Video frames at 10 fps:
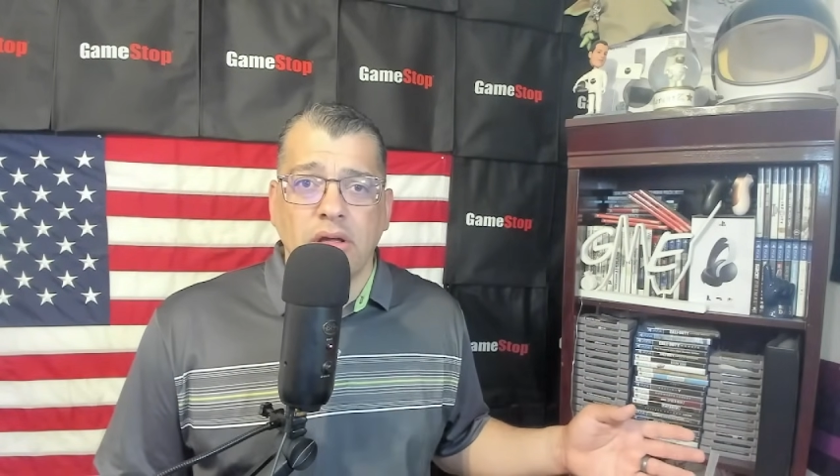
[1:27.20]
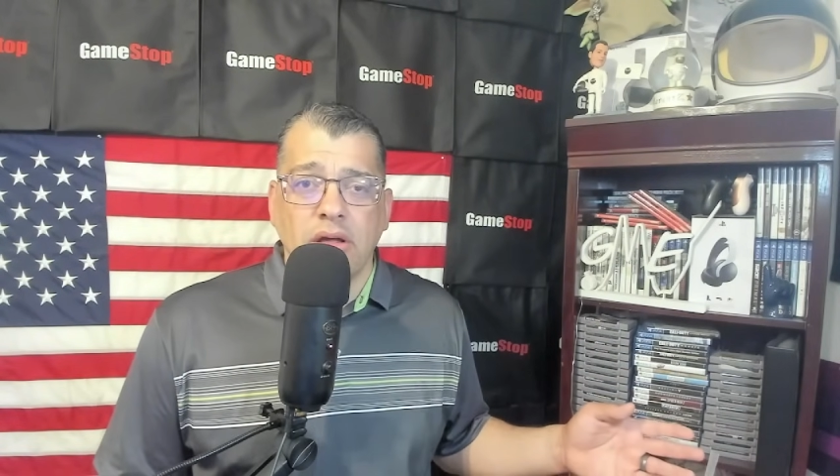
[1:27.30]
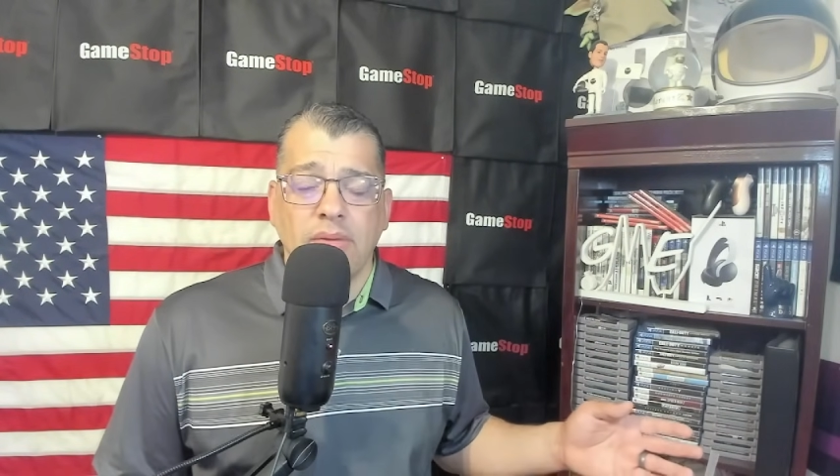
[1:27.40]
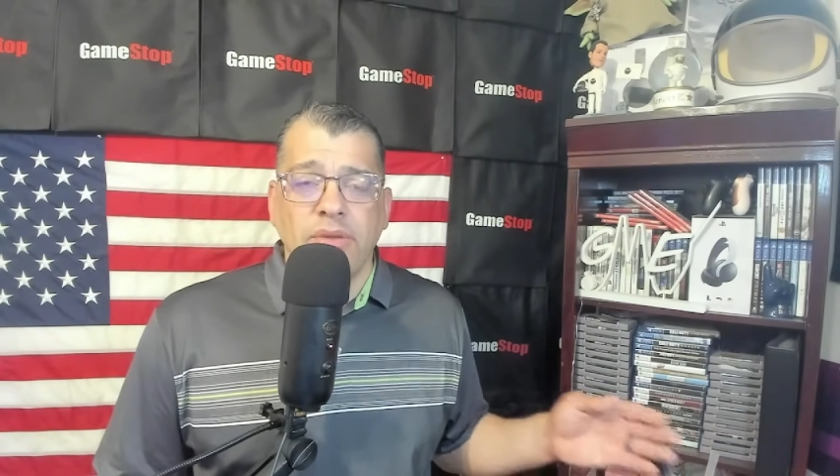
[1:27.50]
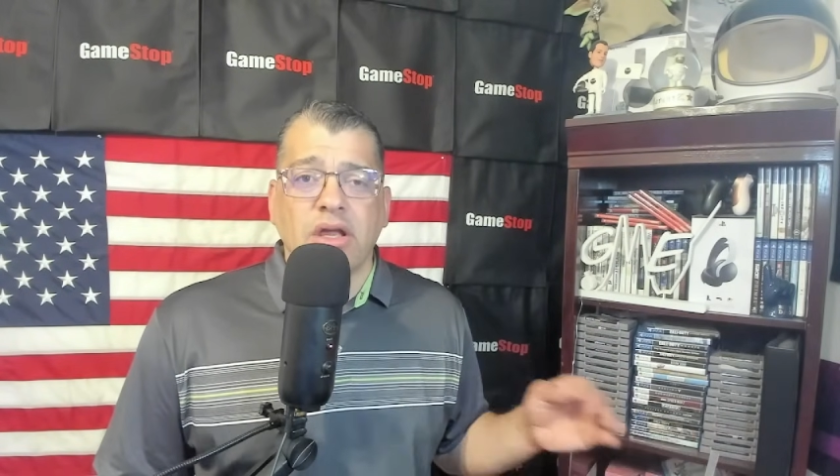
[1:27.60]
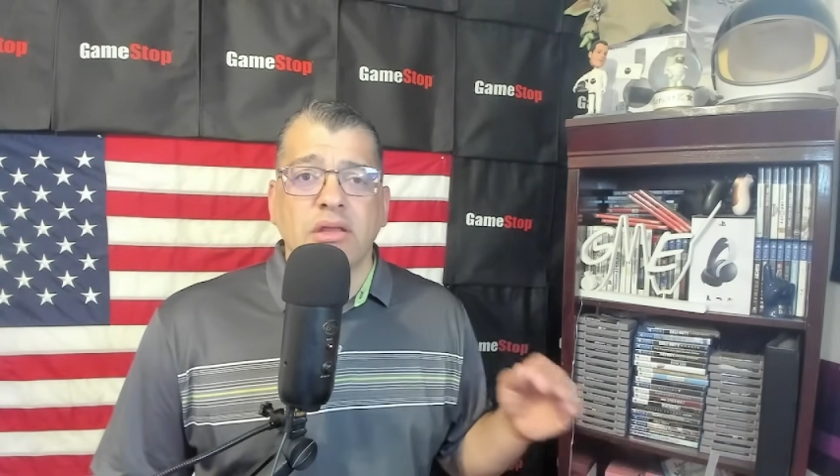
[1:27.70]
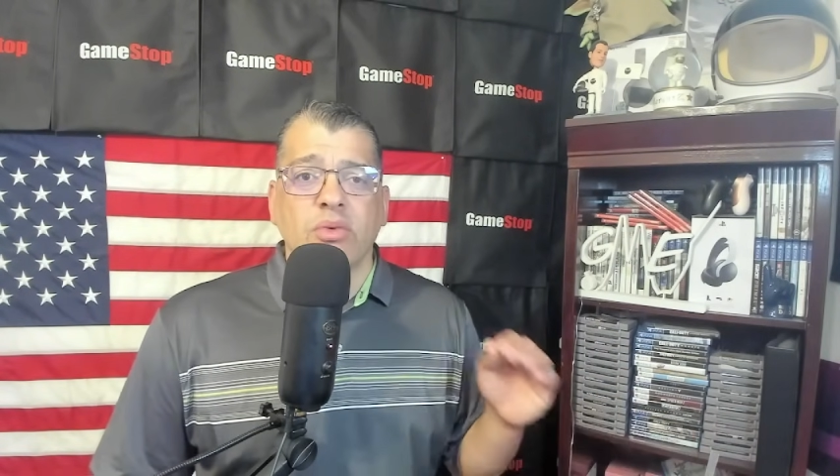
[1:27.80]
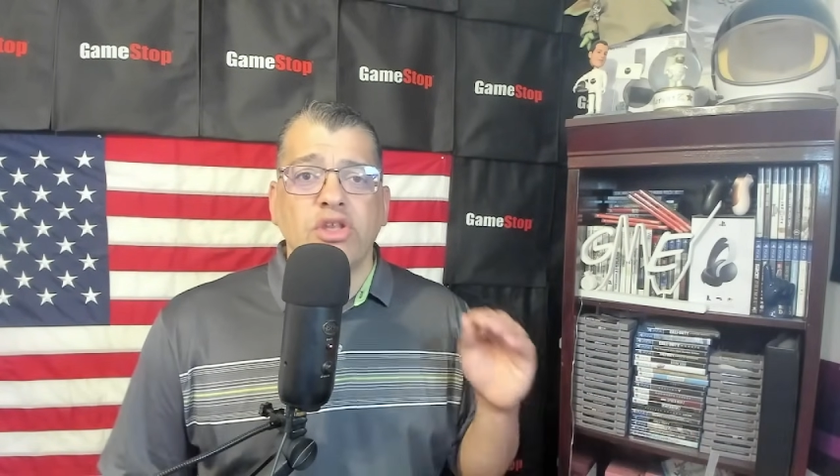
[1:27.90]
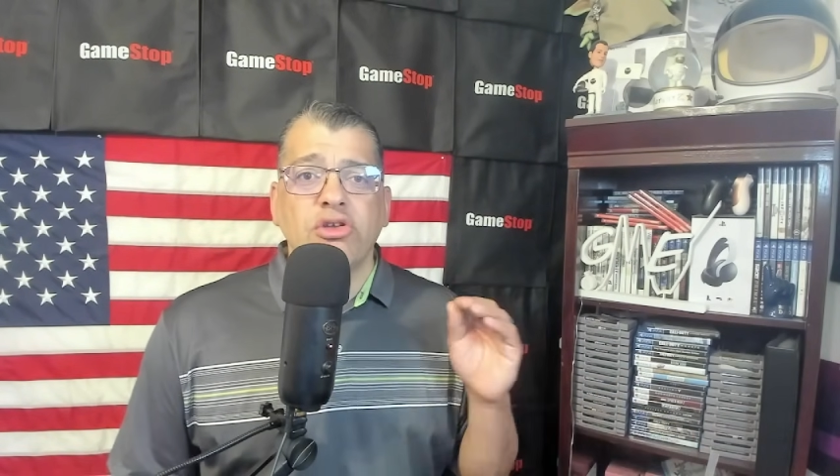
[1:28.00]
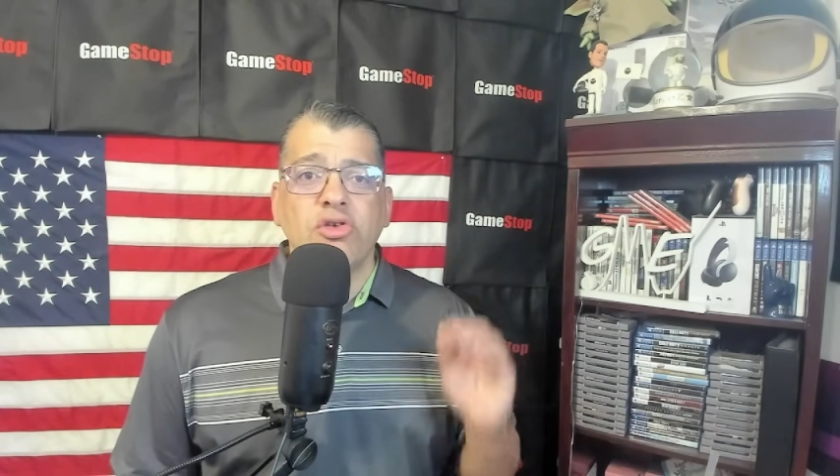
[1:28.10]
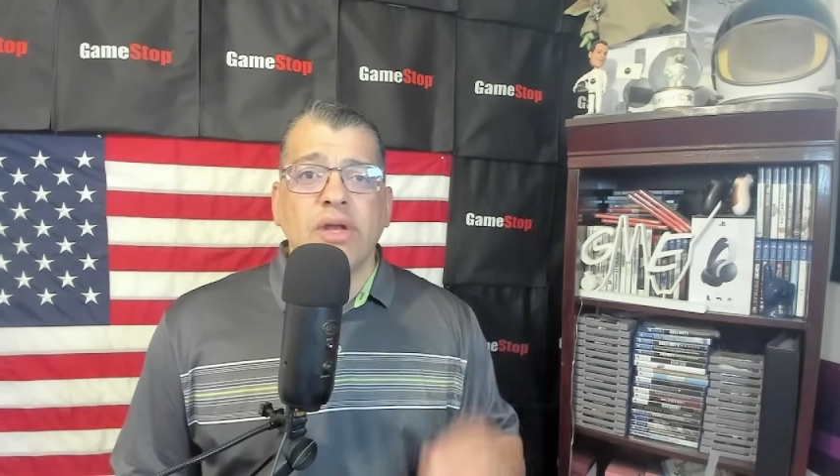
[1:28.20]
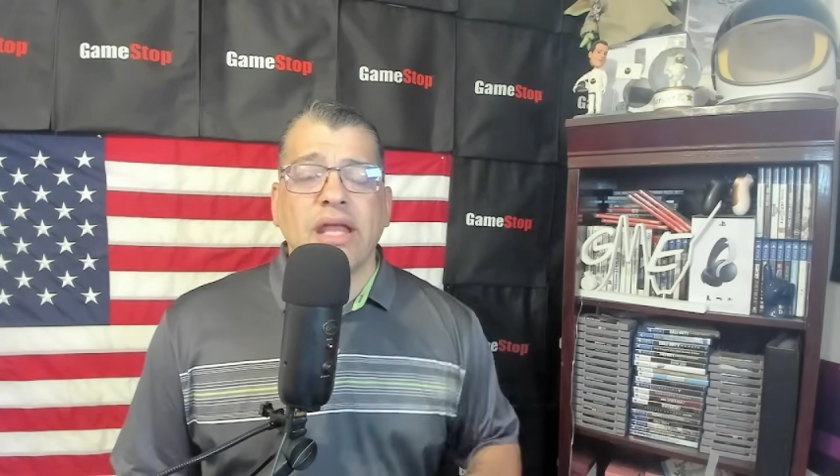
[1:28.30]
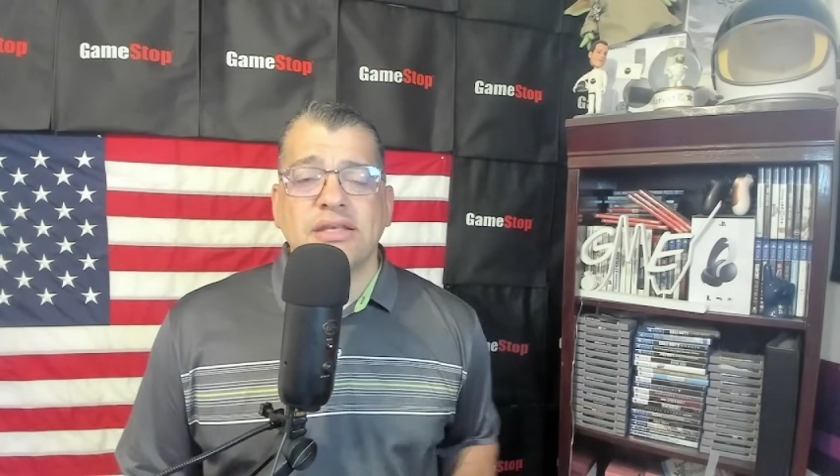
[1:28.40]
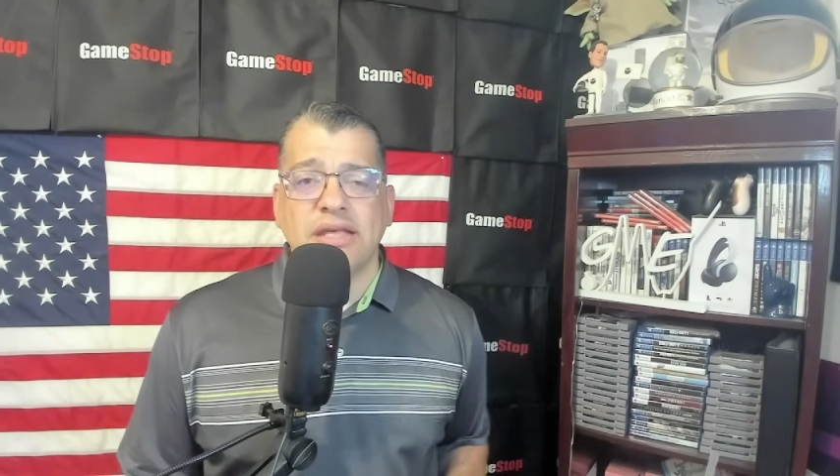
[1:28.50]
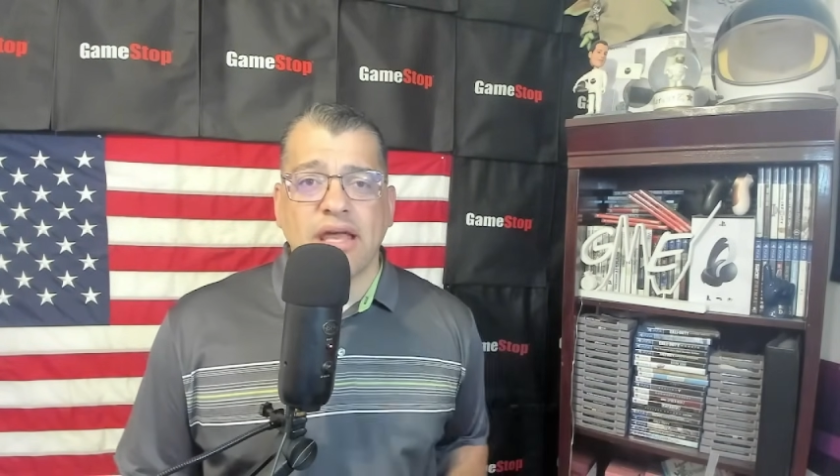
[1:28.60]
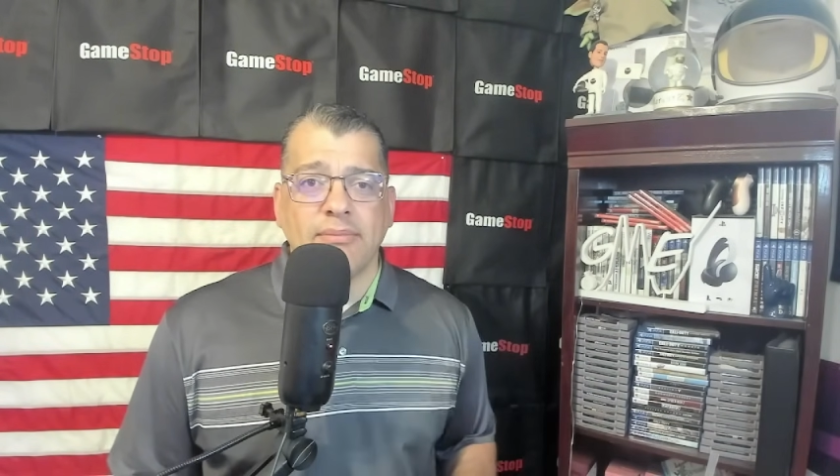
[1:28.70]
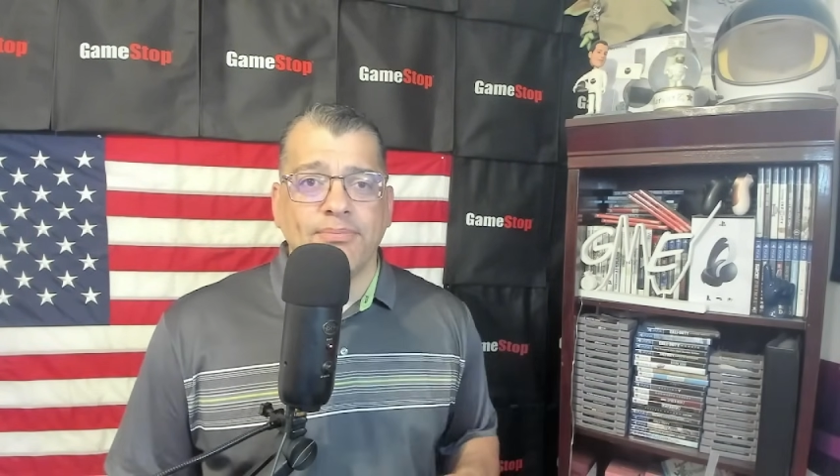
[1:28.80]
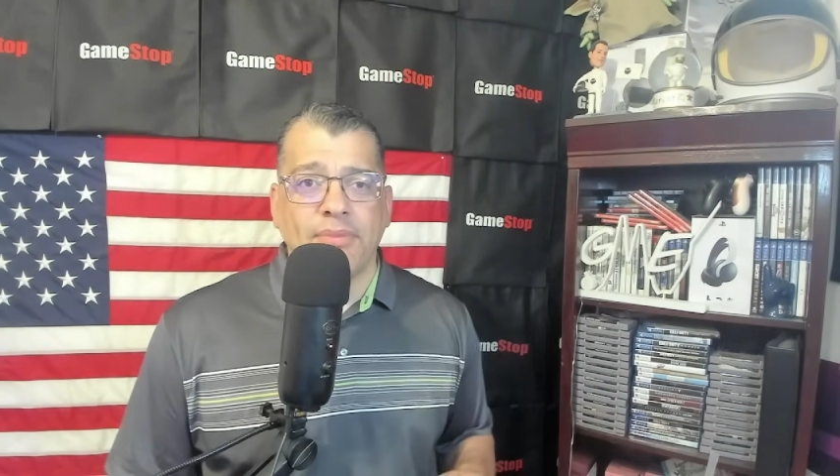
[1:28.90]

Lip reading: Because when you do an ATM